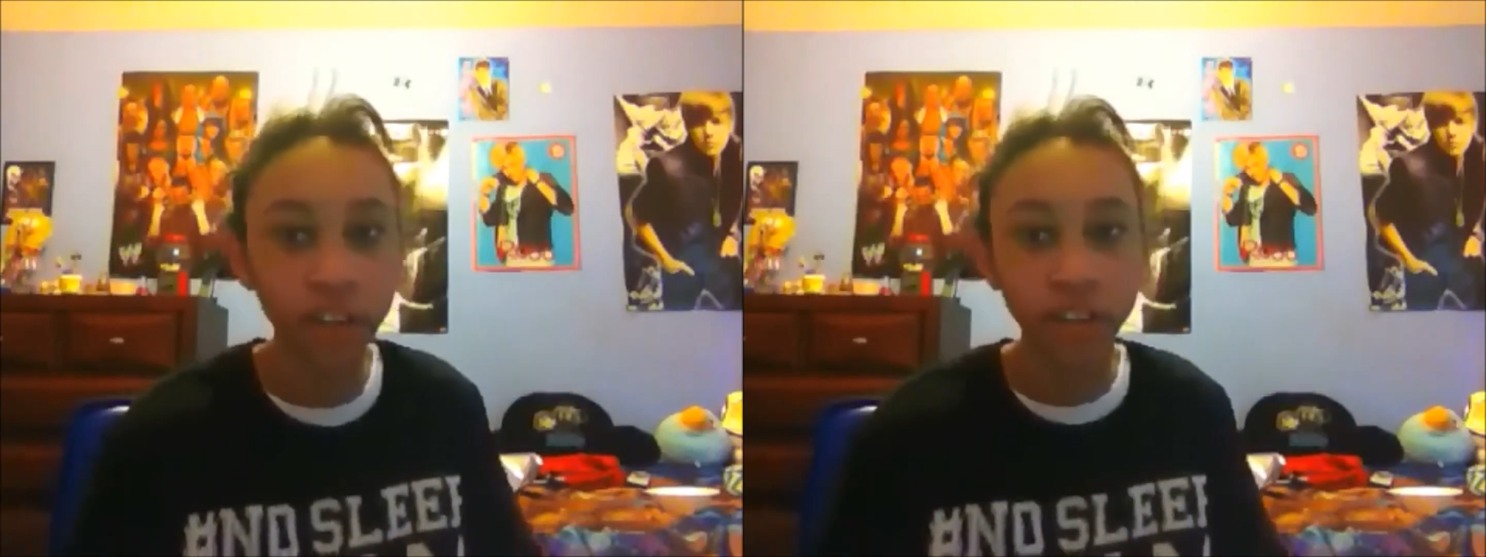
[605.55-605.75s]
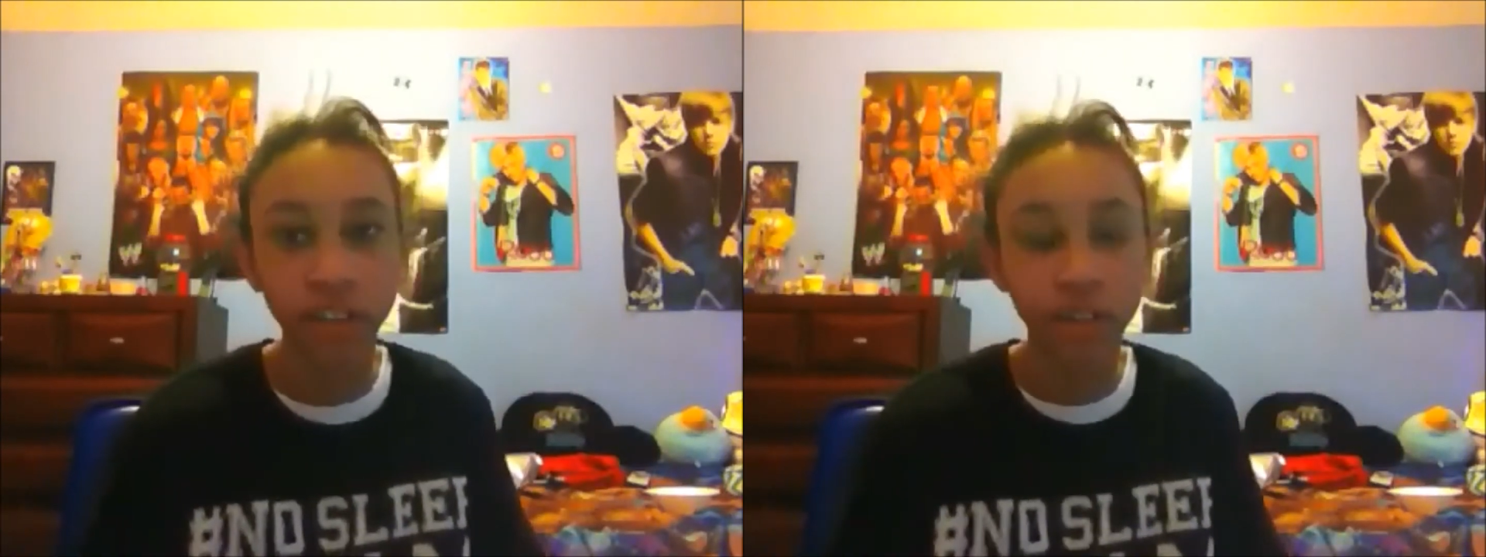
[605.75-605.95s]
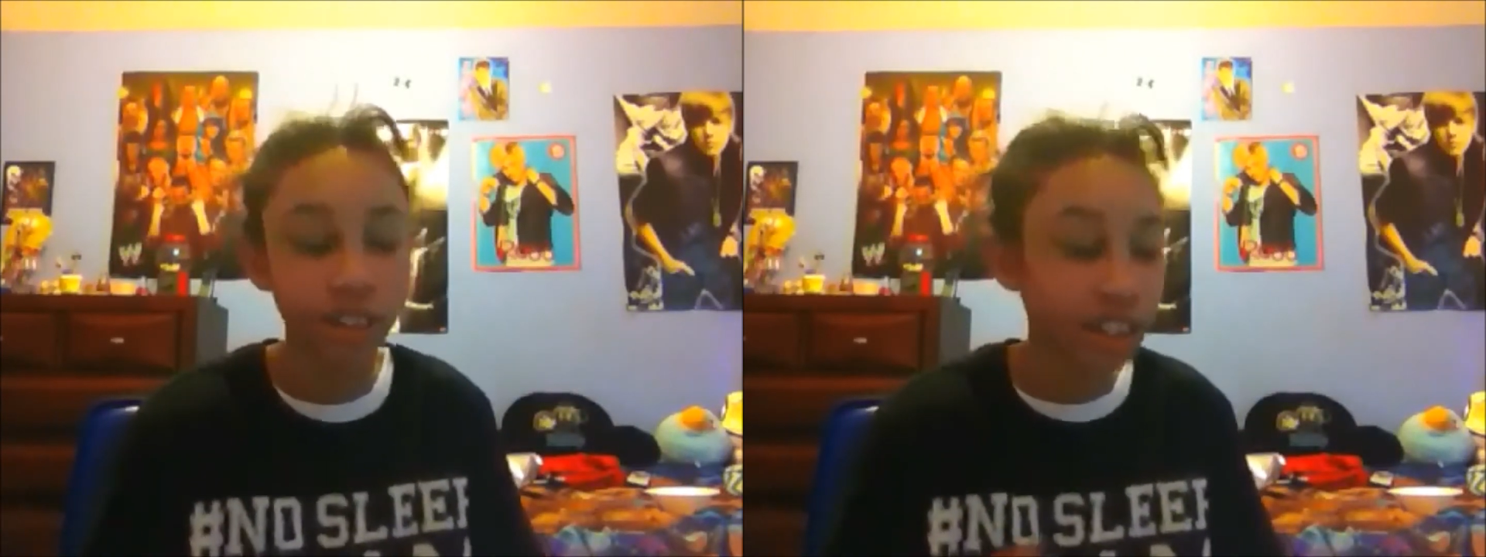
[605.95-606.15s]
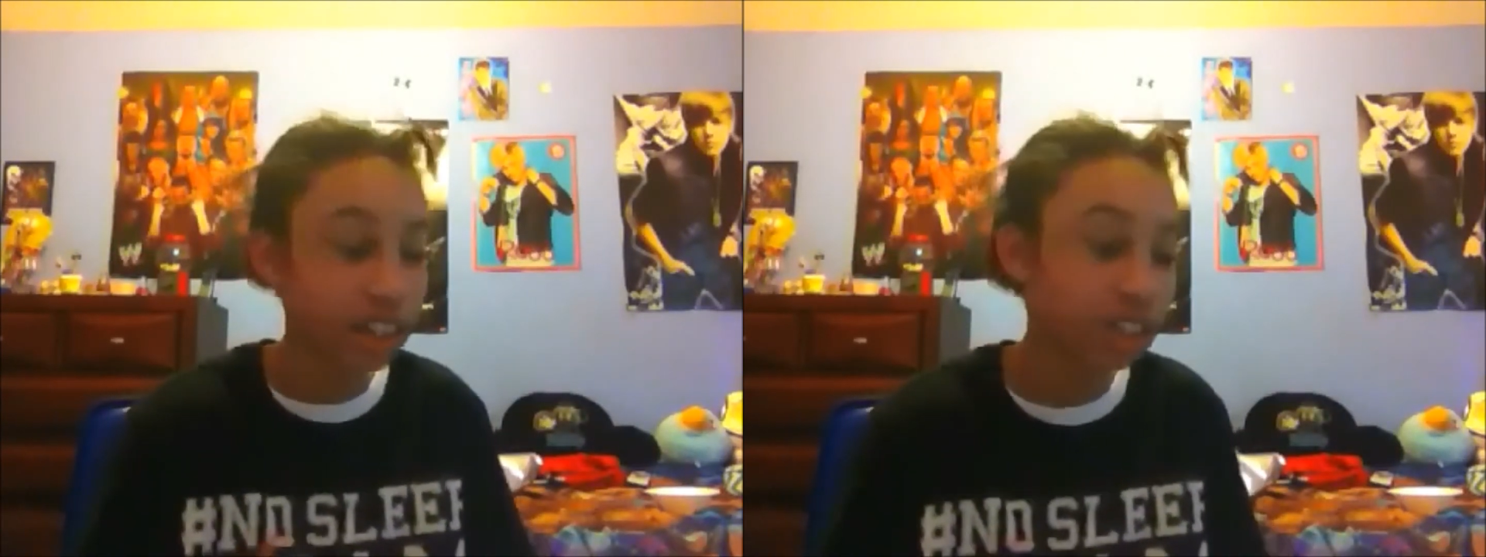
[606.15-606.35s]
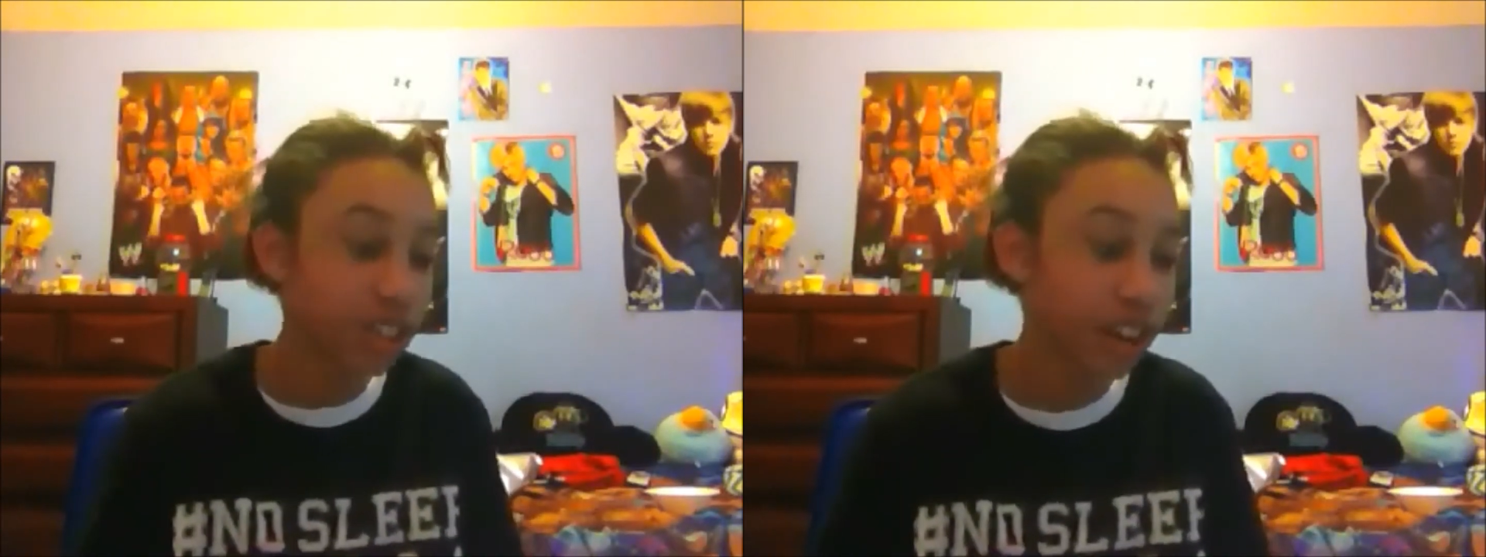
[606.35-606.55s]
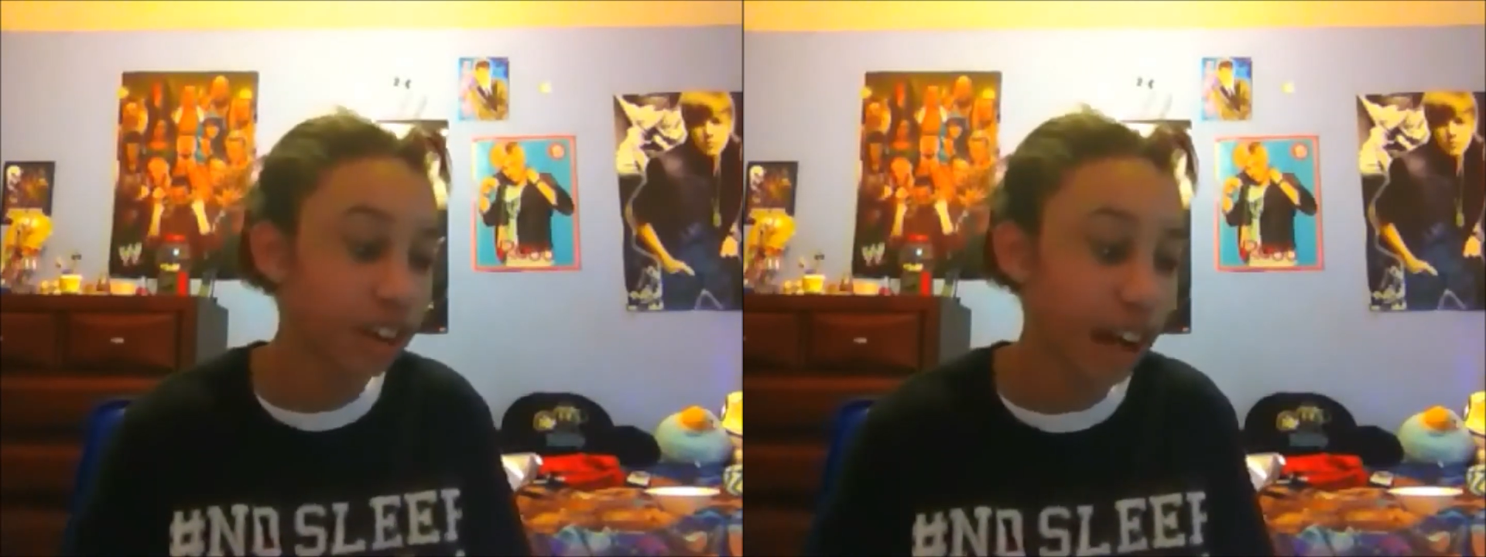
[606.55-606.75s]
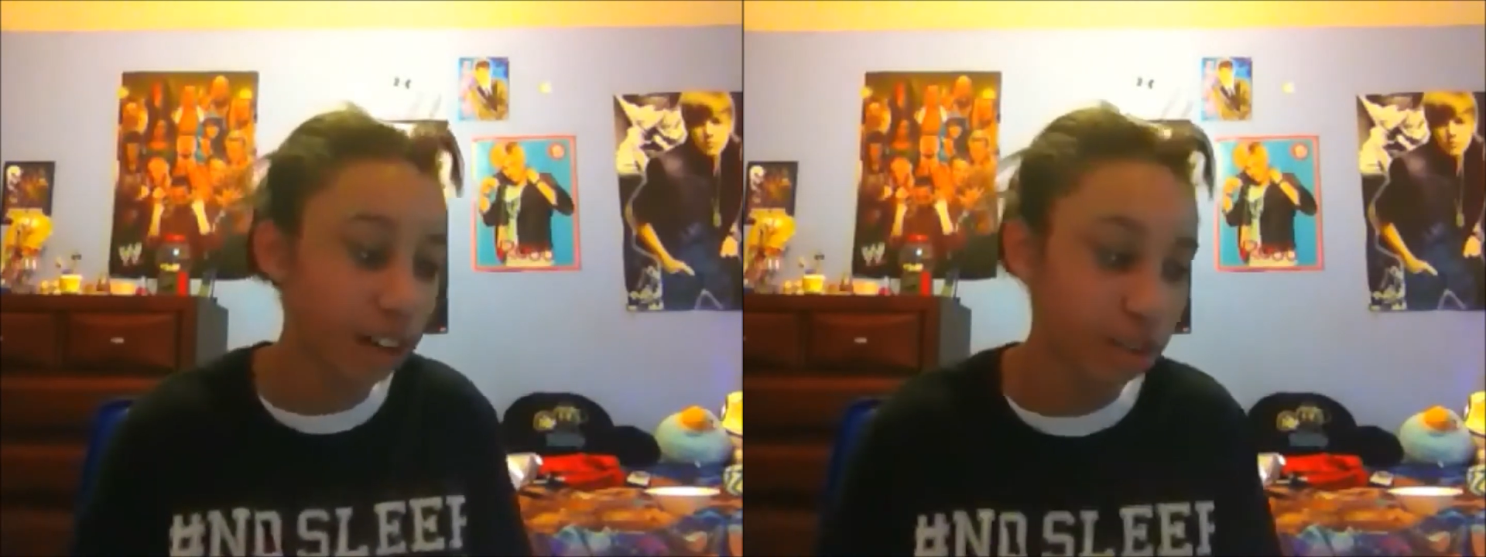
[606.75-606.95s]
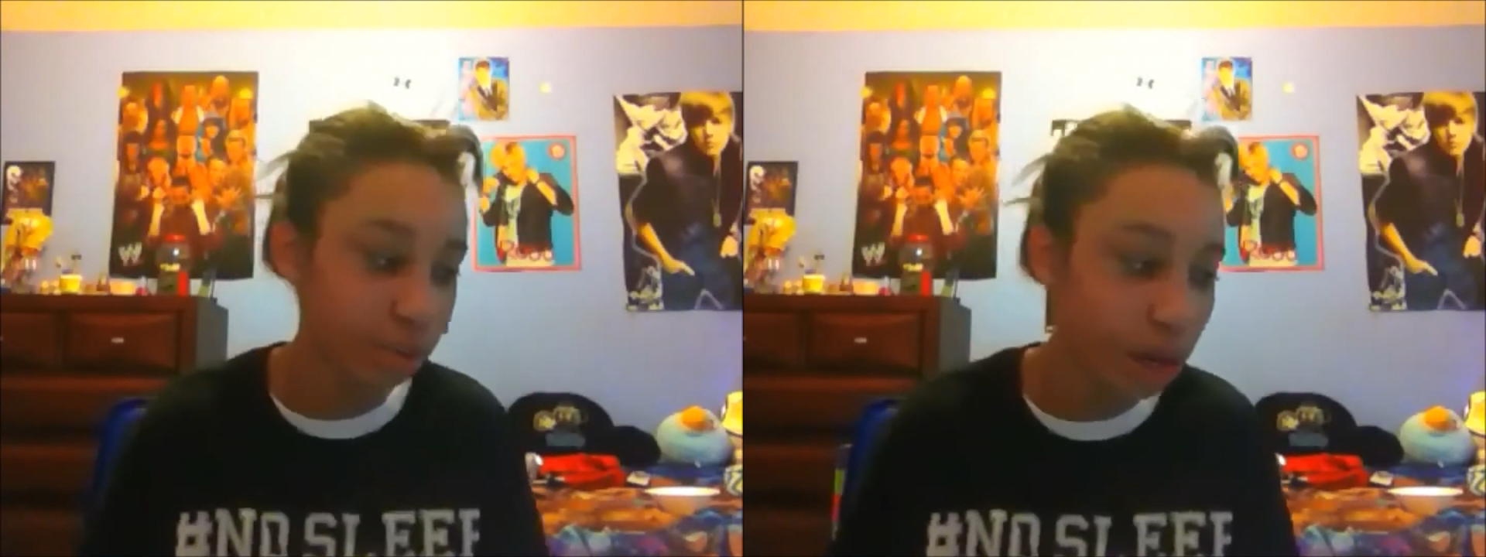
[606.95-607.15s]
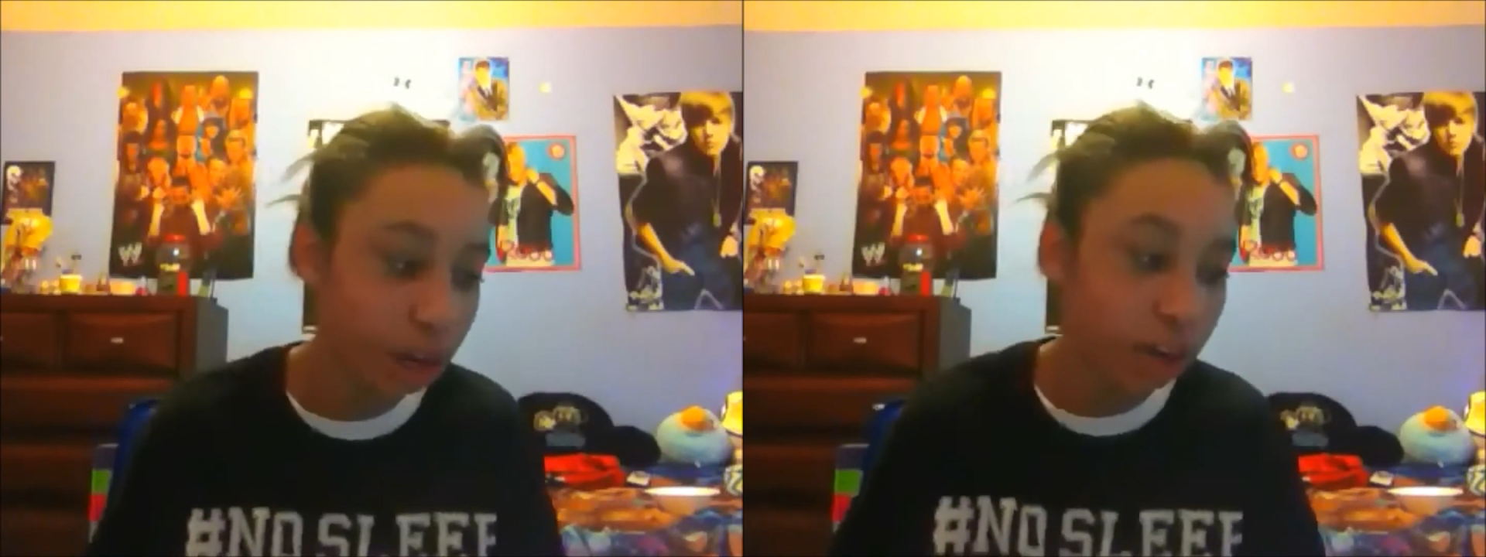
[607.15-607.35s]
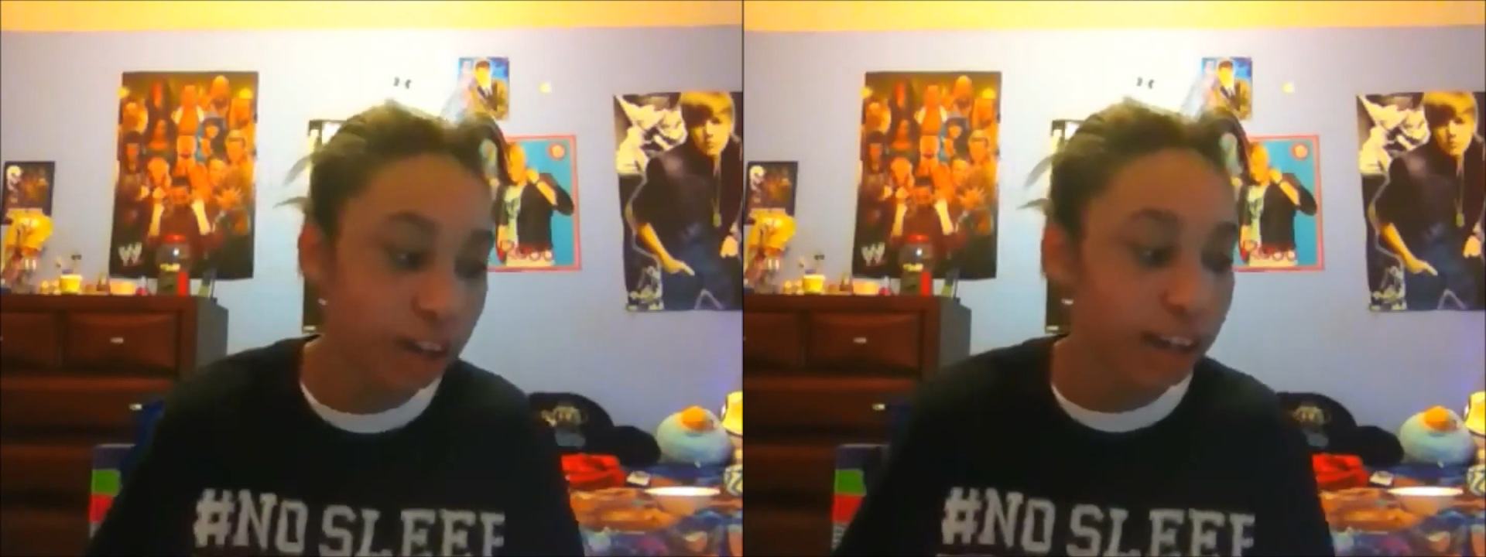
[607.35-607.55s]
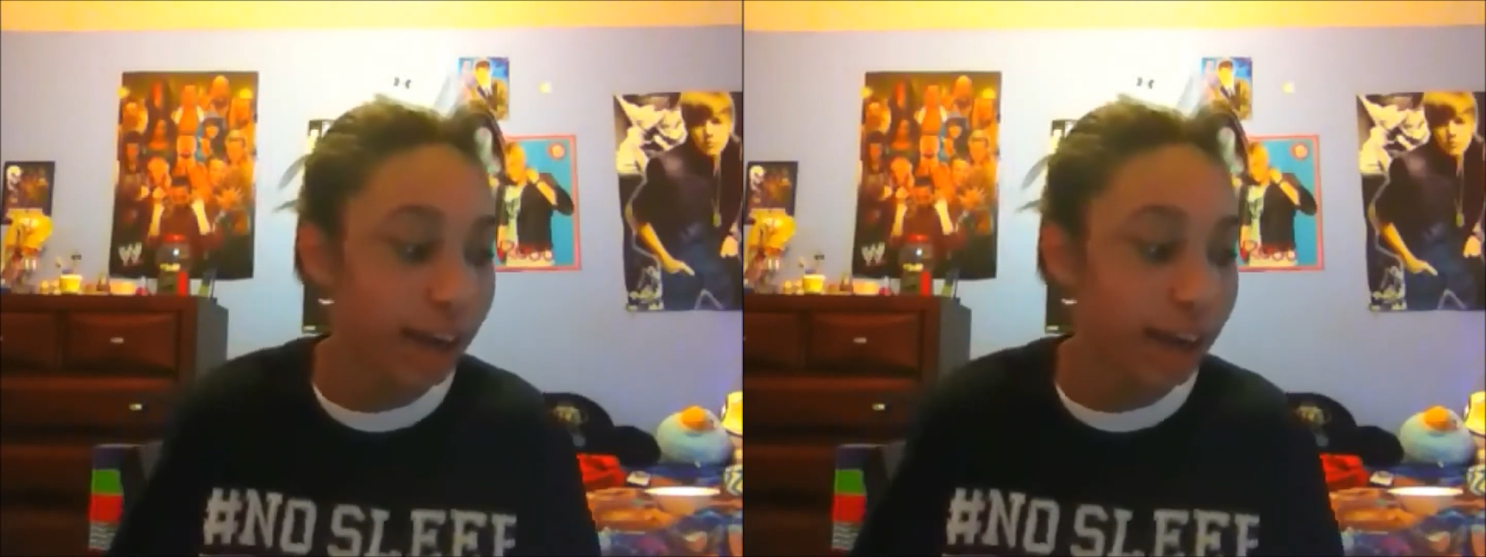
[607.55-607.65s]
so check his channel out as well.